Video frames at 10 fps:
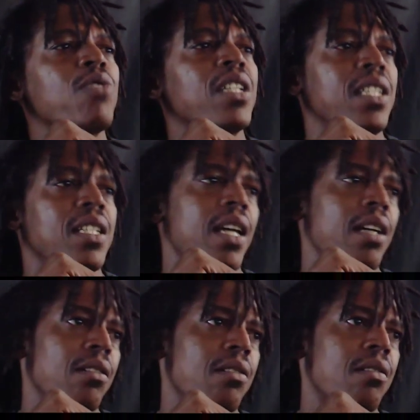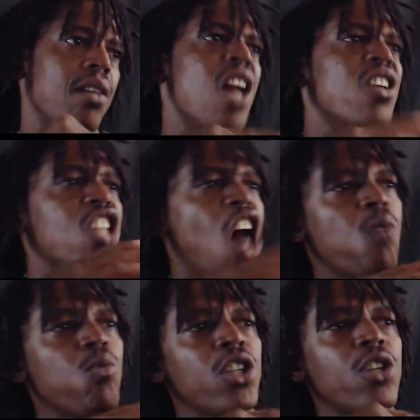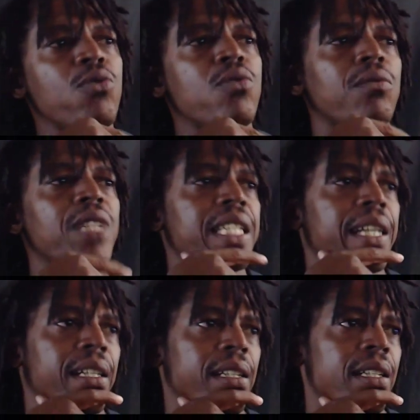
the details, not want to do the reading,